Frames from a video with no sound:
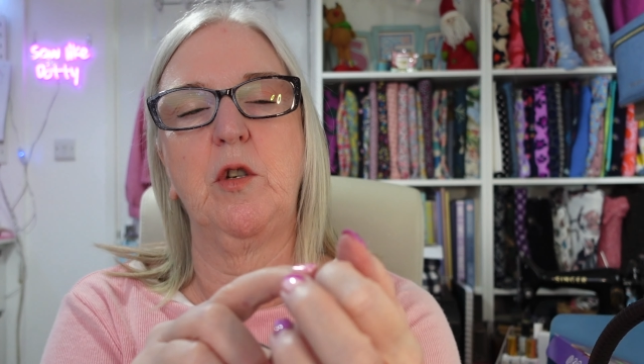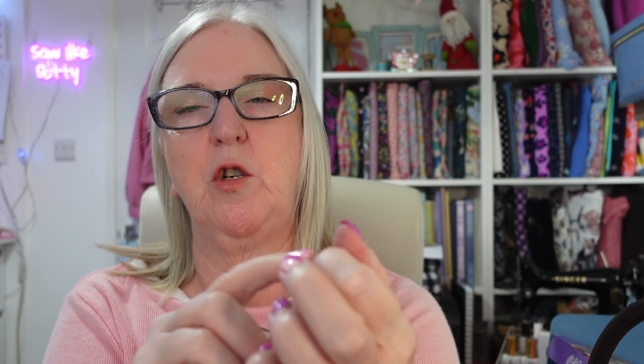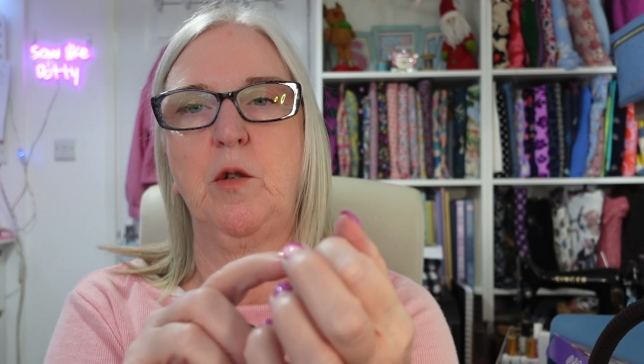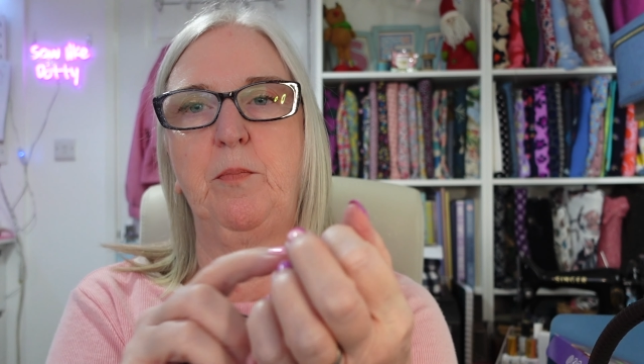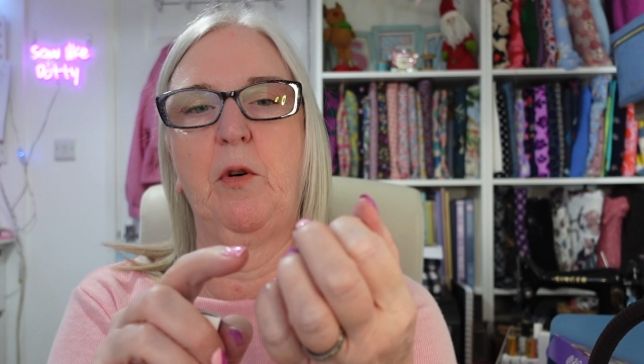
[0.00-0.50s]
So you
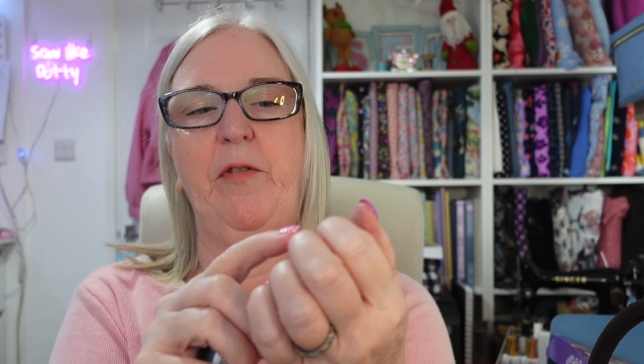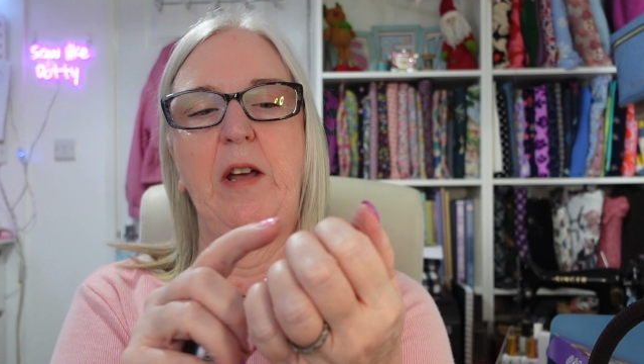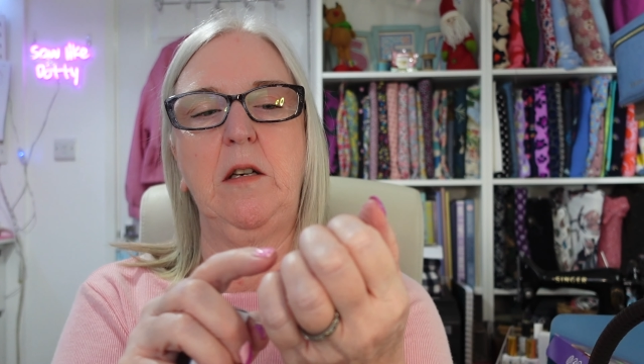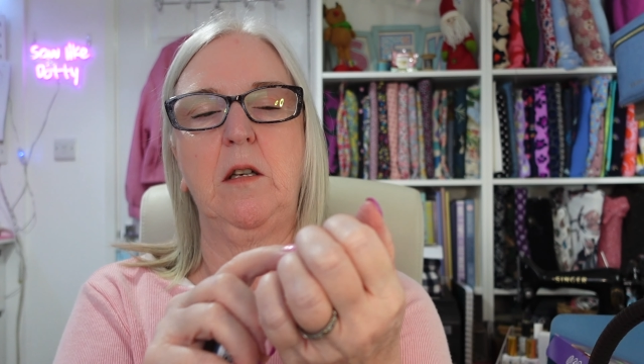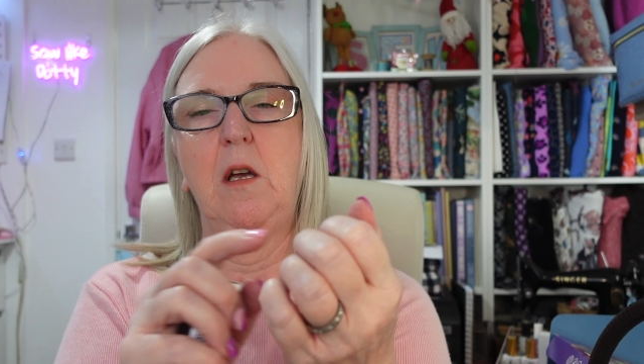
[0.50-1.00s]
just buff
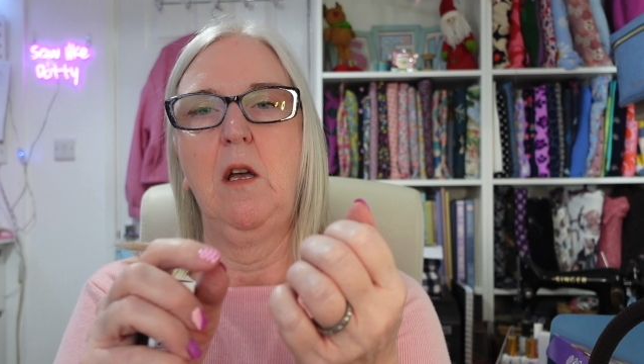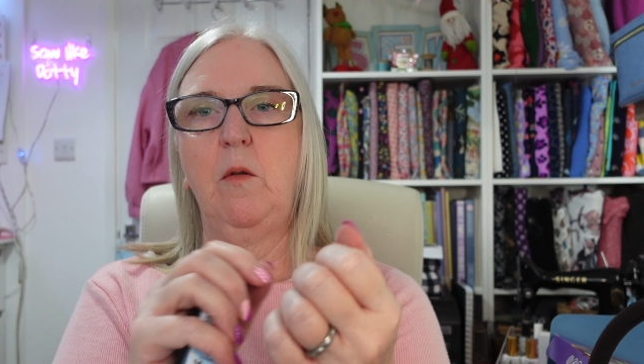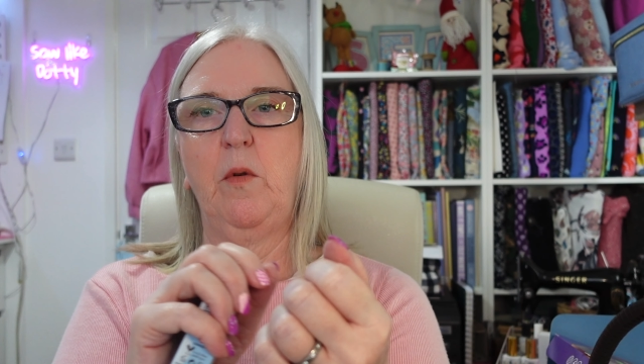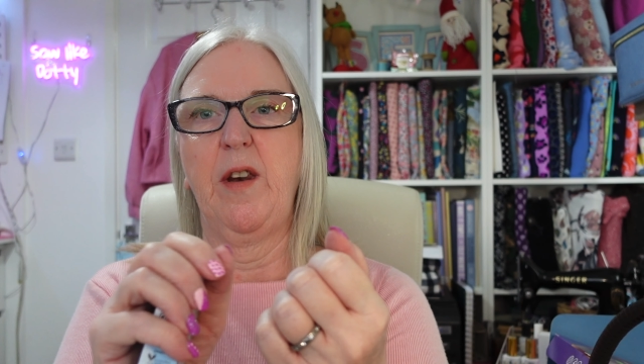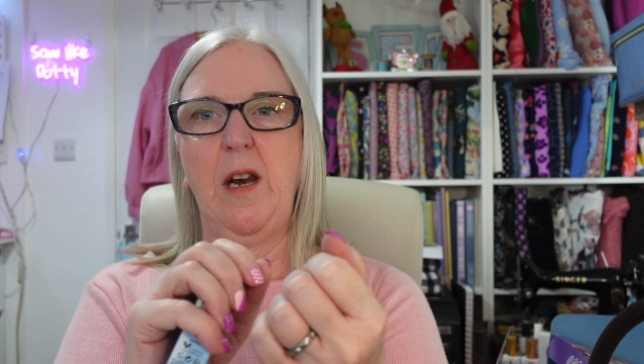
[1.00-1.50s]
it
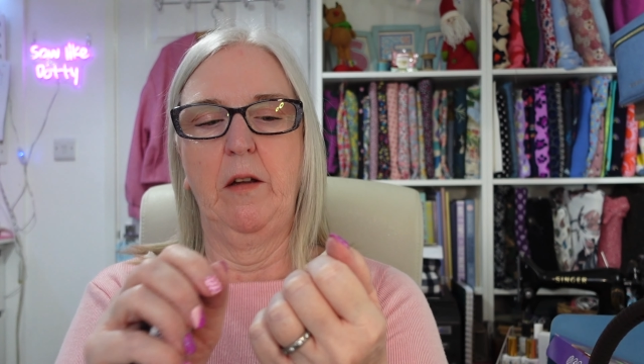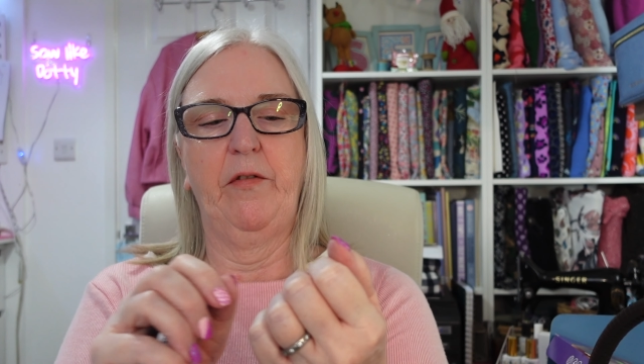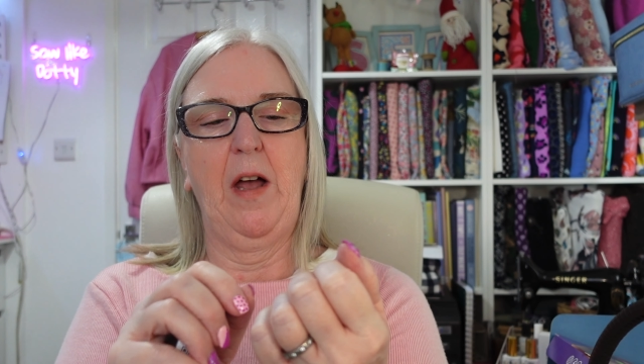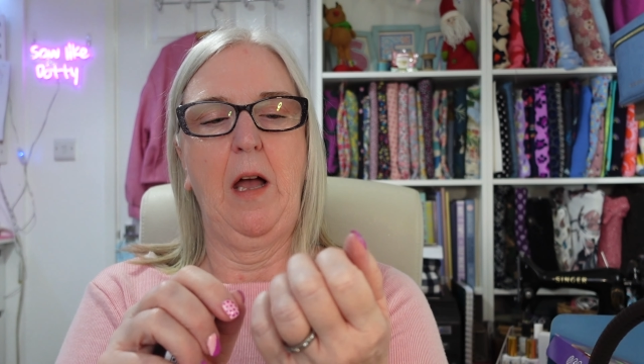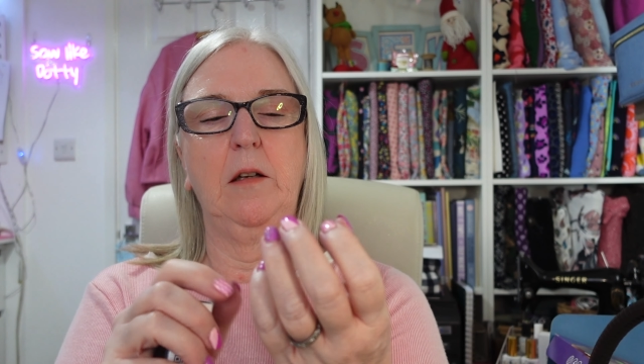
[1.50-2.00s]
with a nail
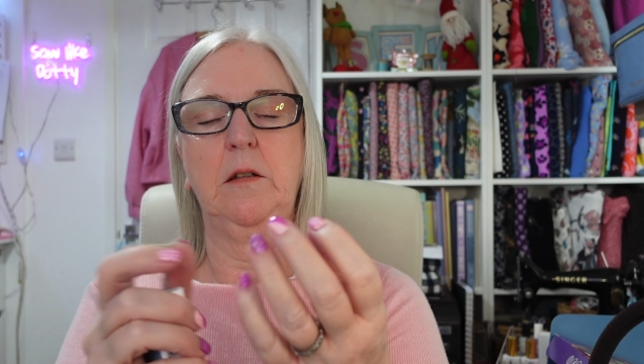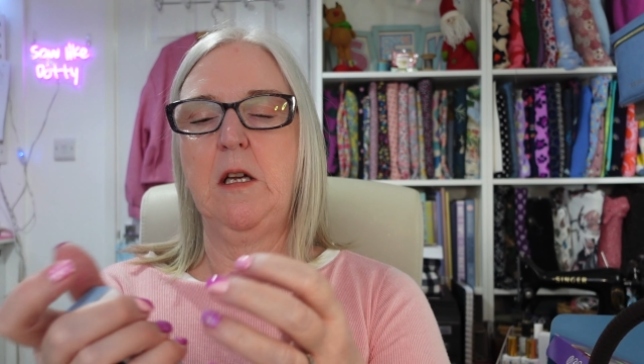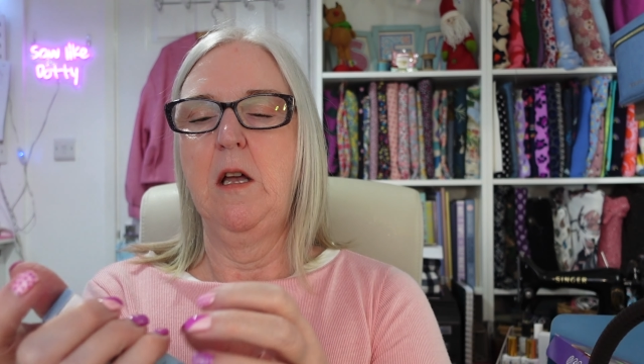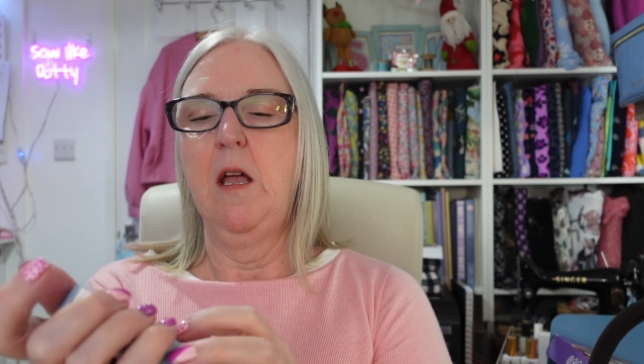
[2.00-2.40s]
file,